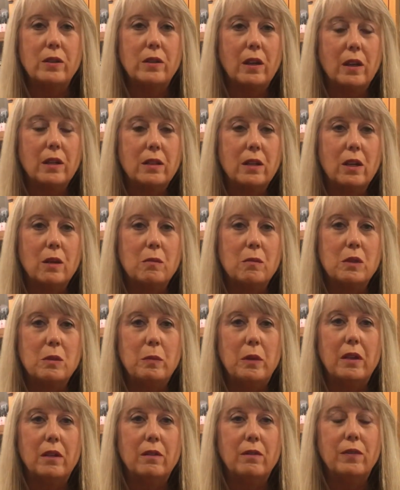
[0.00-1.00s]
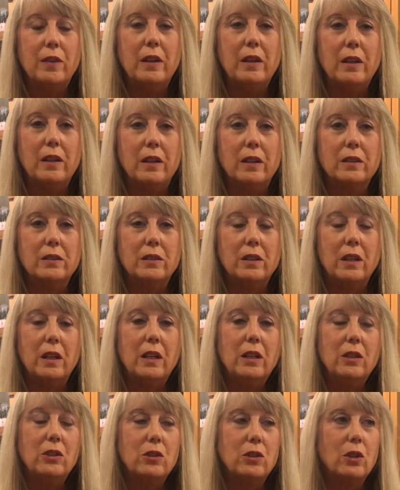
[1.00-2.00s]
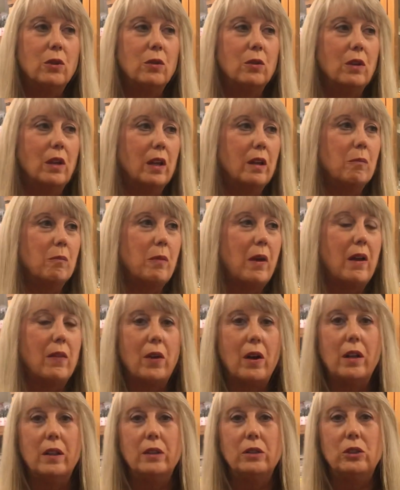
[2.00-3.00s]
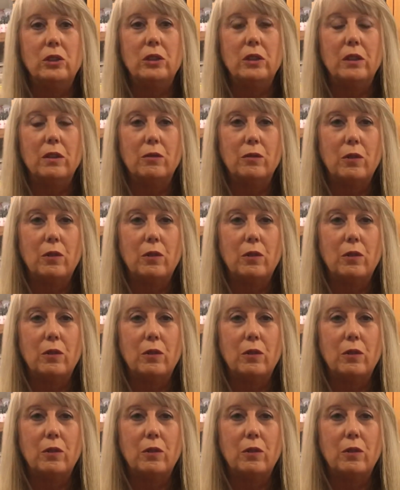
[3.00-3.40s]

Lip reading: I got to hear him speak in Phoenix, and he showed like pathology and